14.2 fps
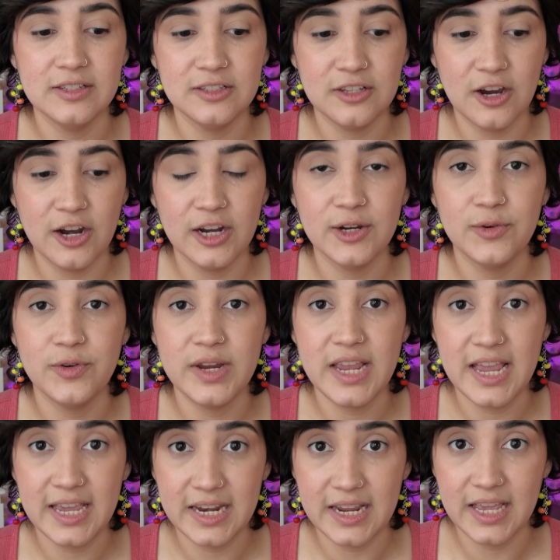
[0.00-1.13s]
start
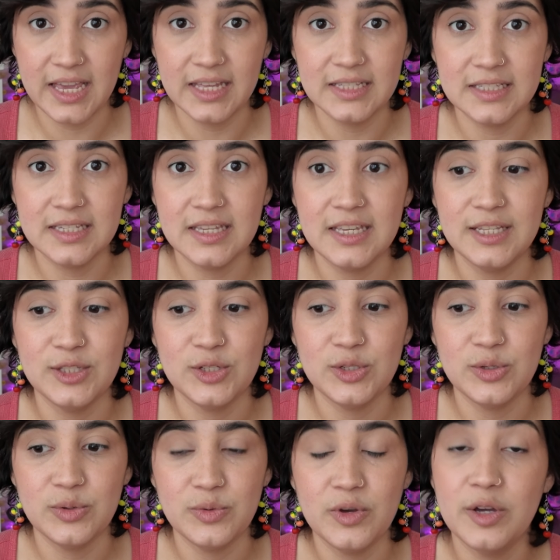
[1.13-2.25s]
creating it
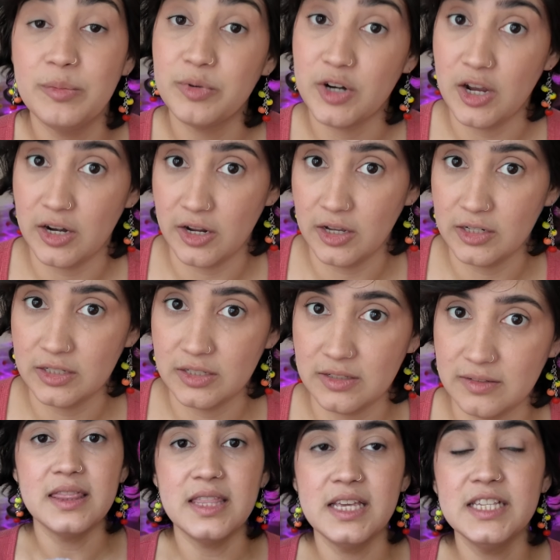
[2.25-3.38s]
into a product.
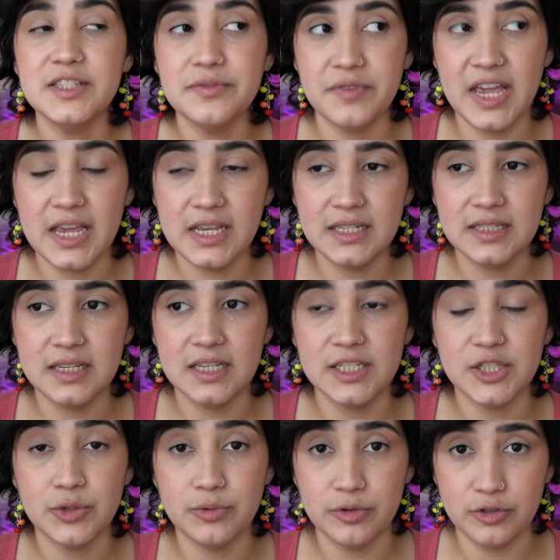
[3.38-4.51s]
This phase
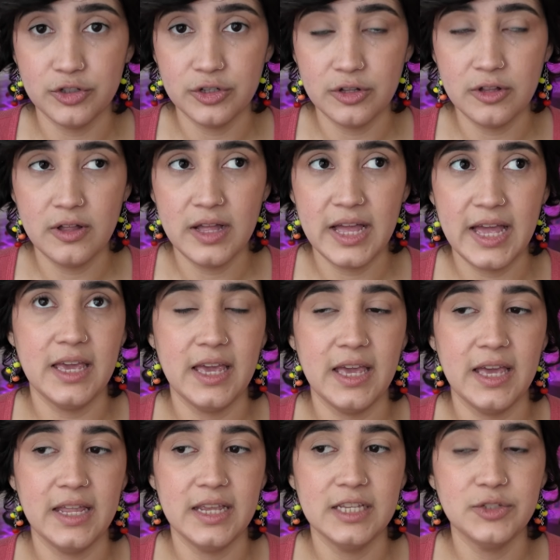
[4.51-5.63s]
is crucial,
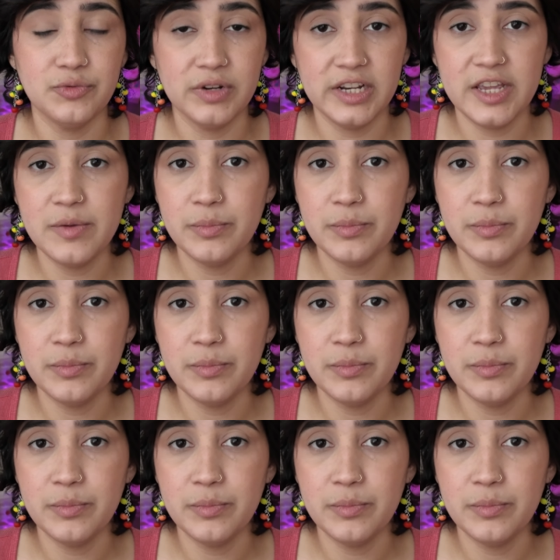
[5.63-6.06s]
and it's really